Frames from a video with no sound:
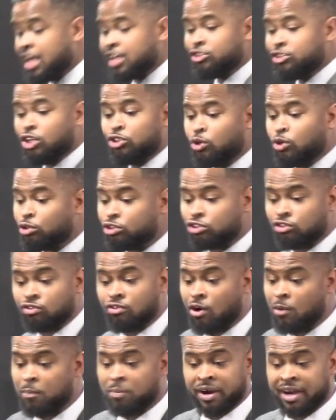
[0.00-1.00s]
The doors are
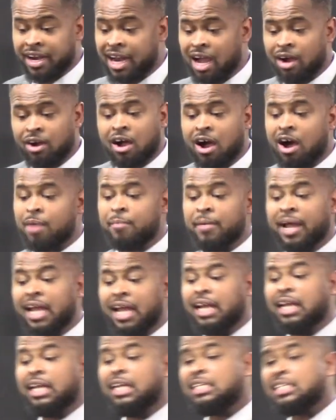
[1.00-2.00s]
open now. Come
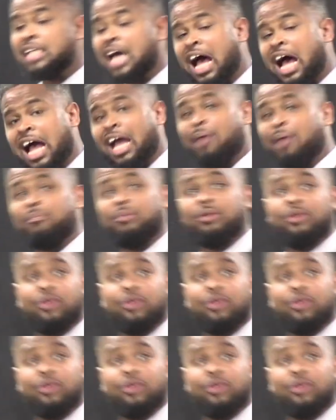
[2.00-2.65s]
anytime